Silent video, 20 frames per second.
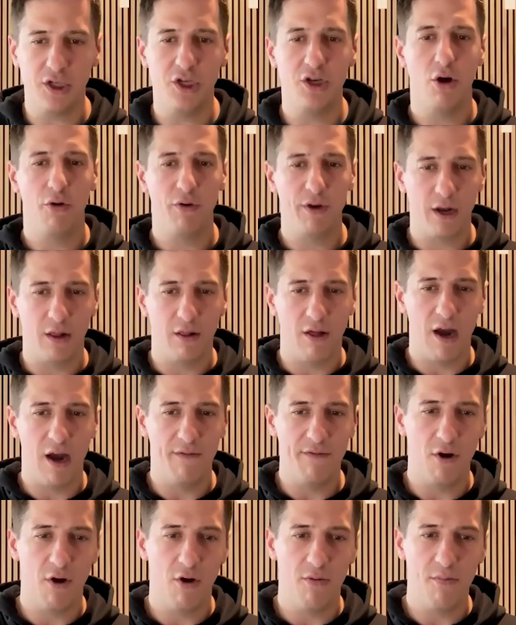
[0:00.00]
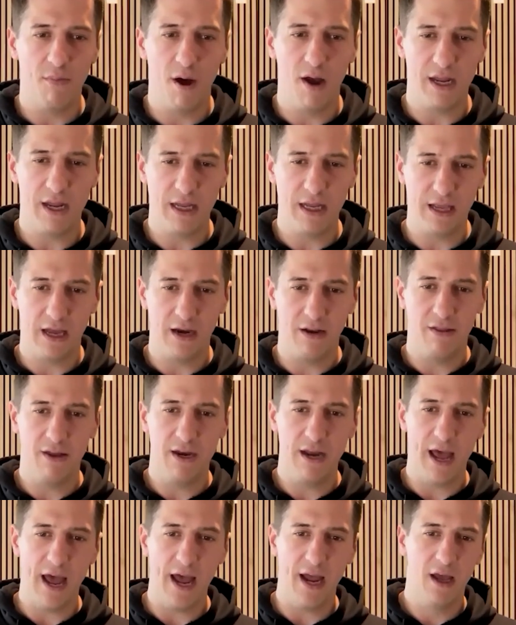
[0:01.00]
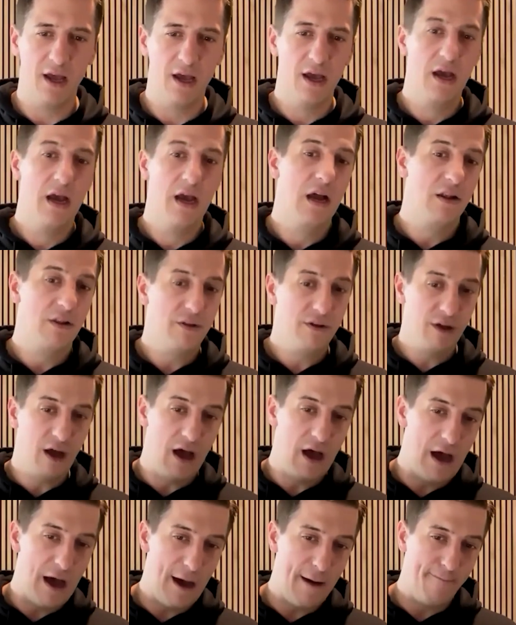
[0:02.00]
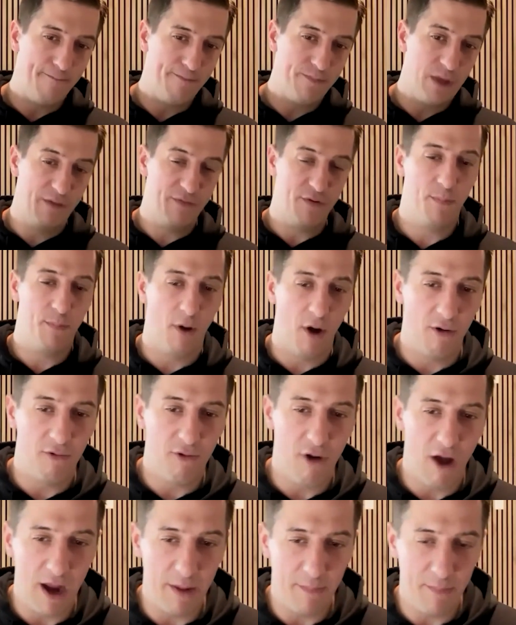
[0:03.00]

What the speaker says: you don't need a lot of your own money at the end of the day. If you burn it right,